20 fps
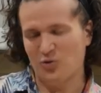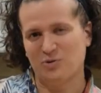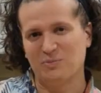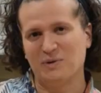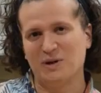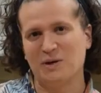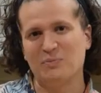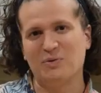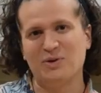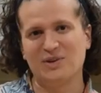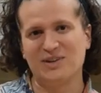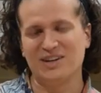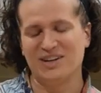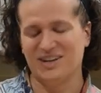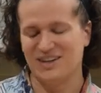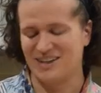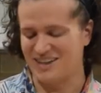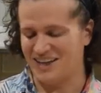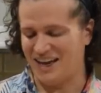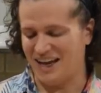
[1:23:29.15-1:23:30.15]
for me to put
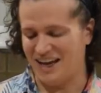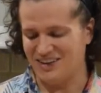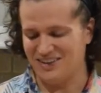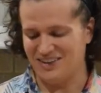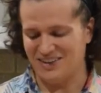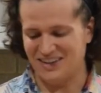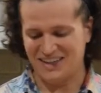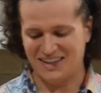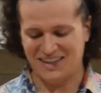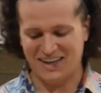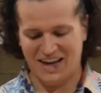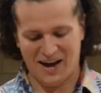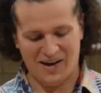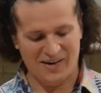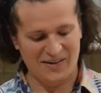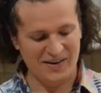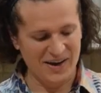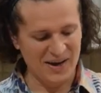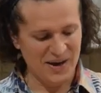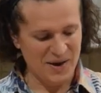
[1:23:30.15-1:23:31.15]
the candle in
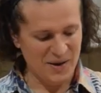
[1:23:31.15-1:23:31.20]
now.